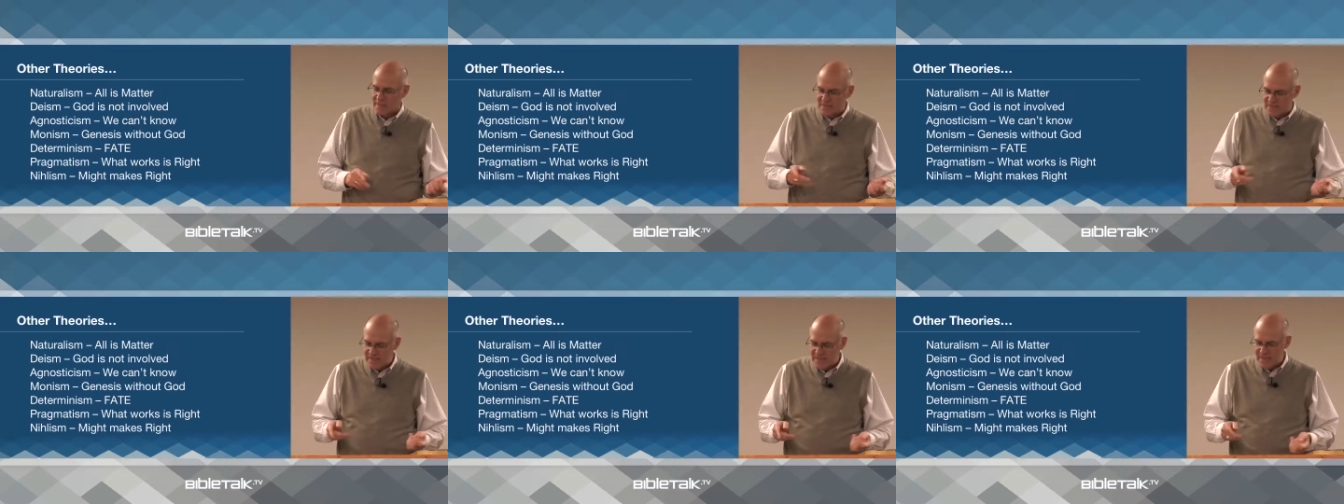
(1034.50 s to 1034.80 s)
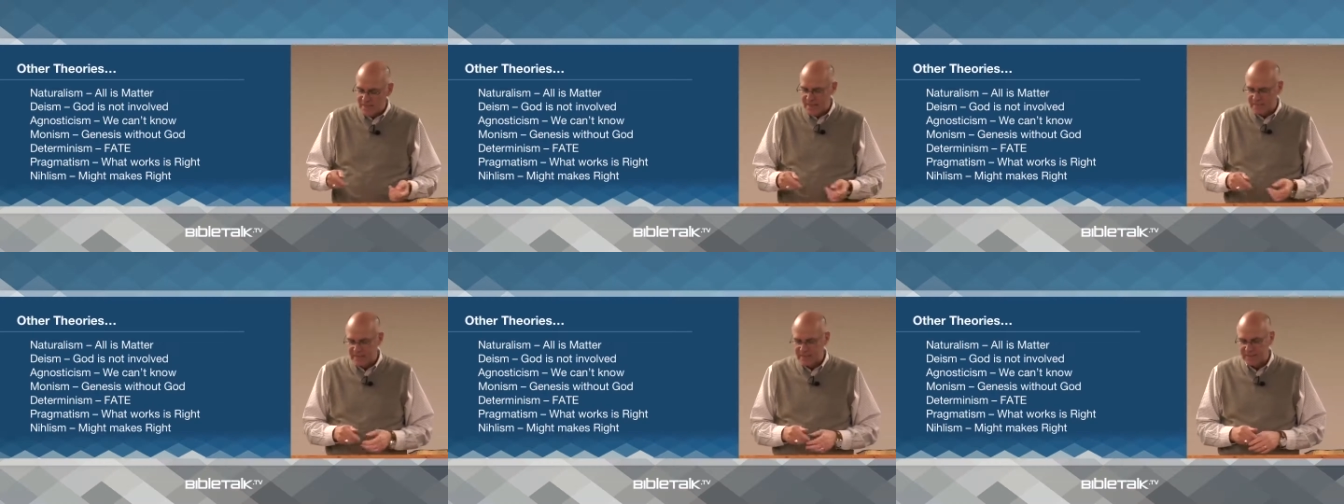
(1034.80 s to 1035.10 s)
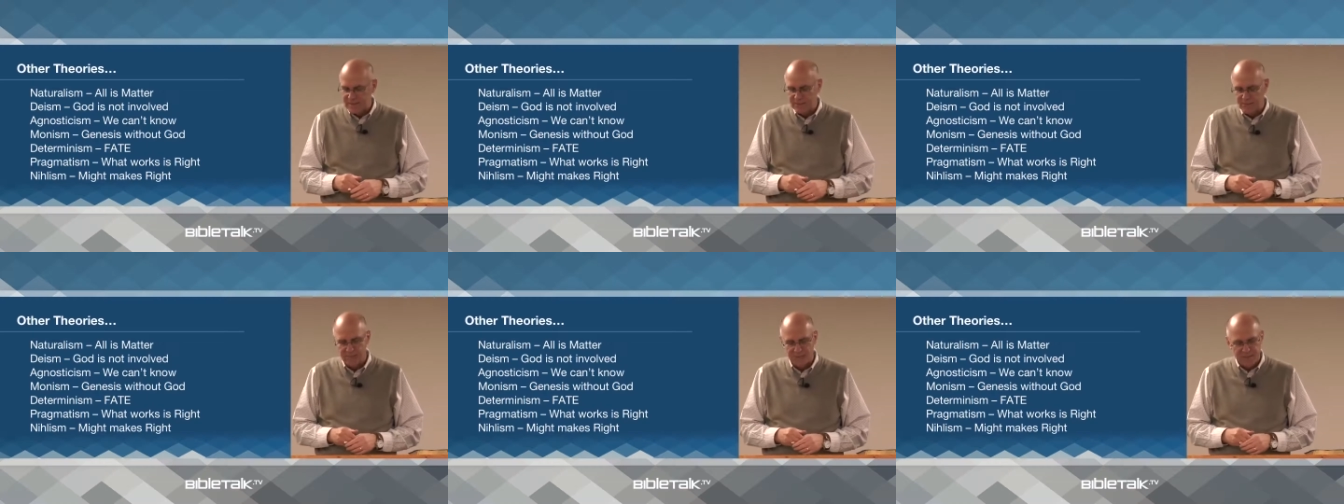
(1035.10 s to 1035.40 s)

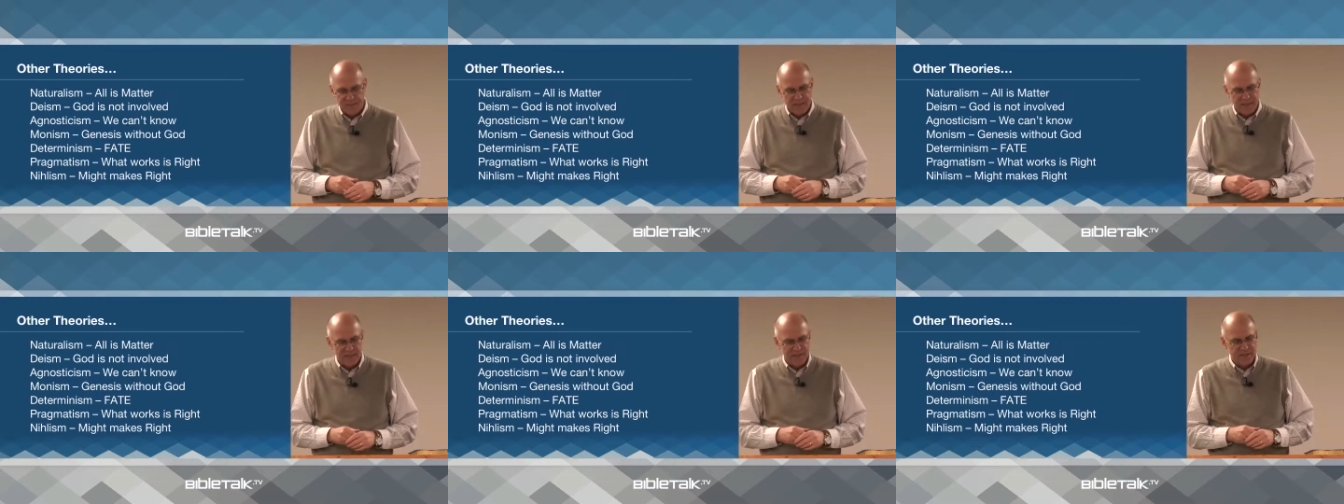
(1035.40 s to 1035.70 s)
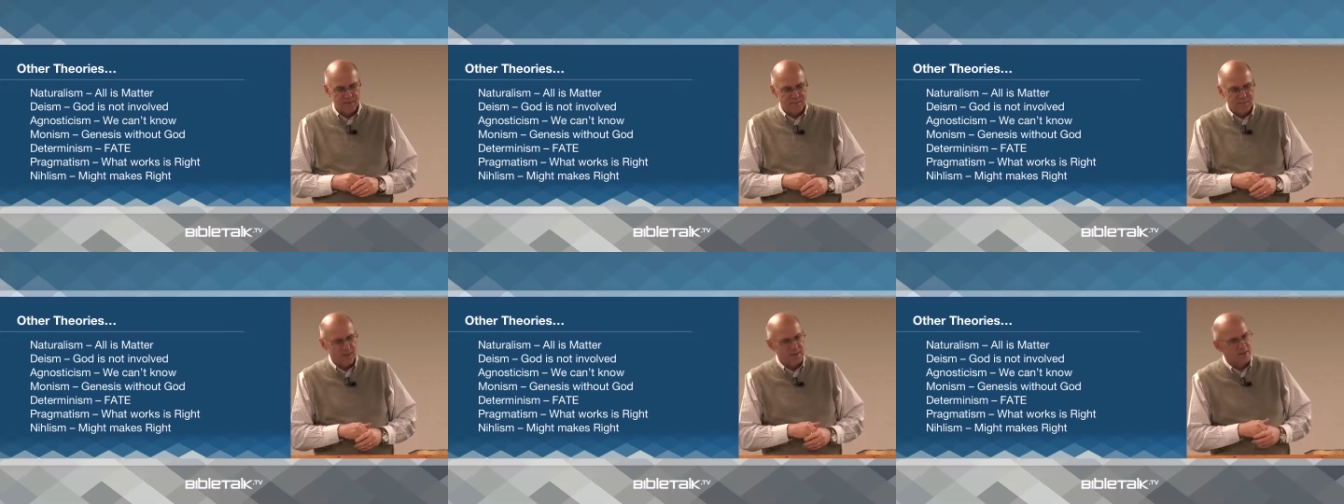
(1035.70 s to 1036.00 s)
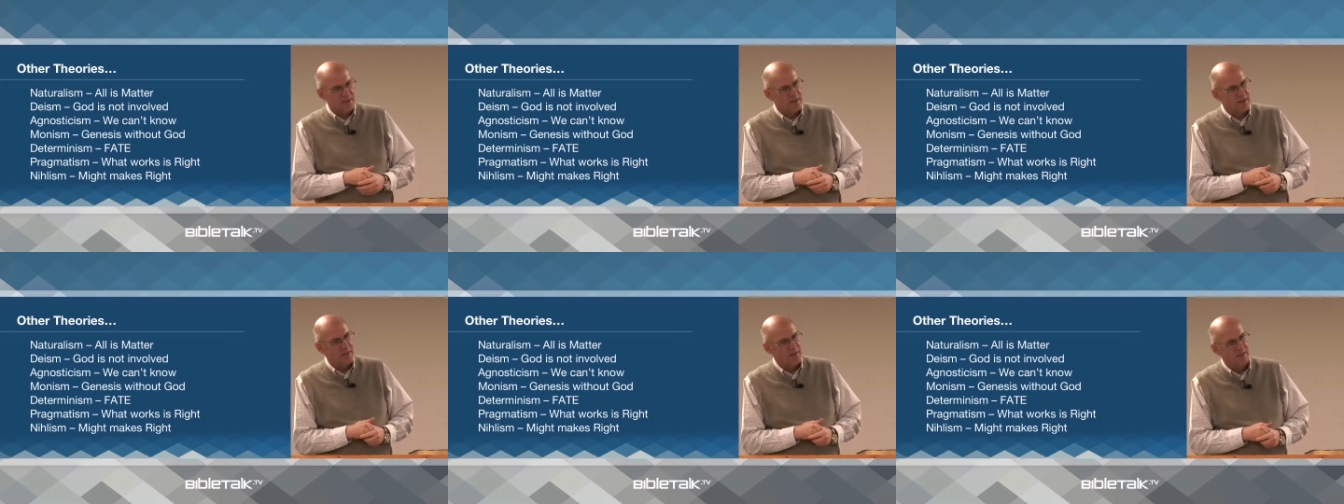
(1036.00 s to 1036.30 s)
Deism. Deism
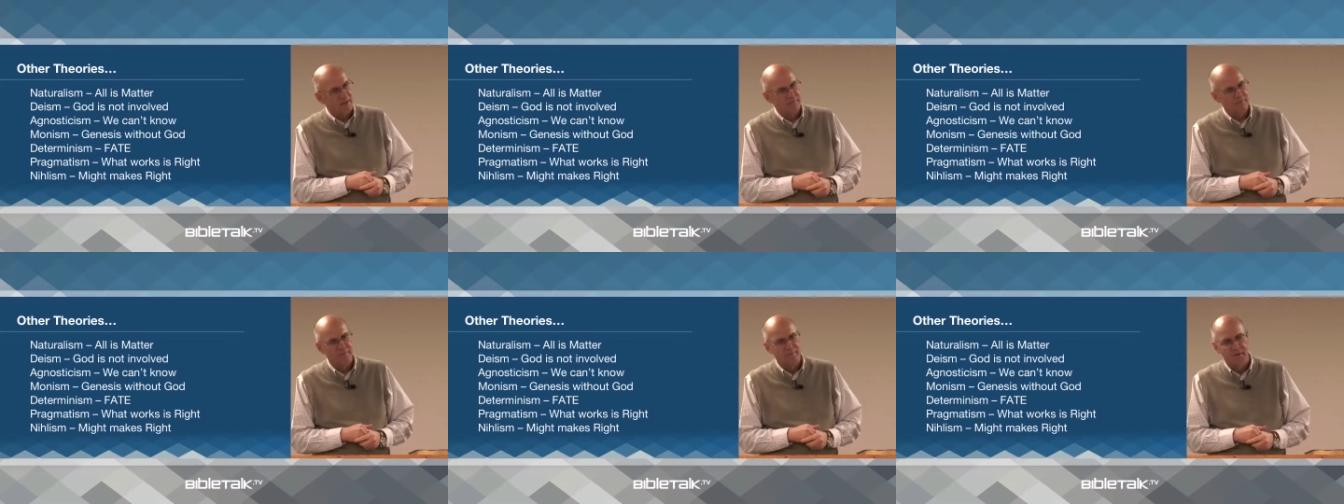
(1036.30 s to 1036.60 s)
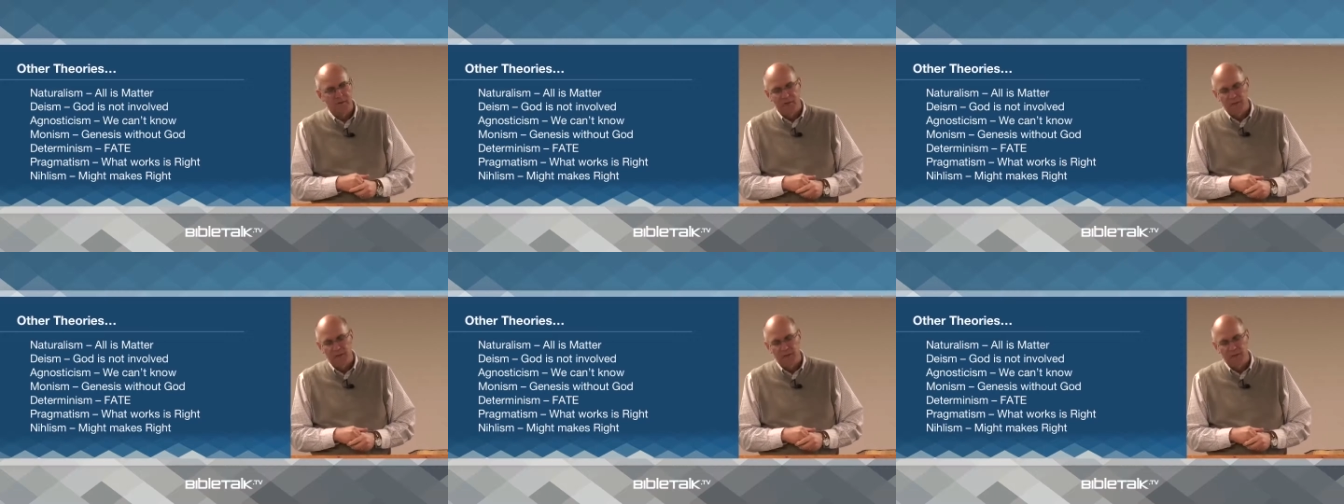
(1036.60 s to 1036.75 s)
is a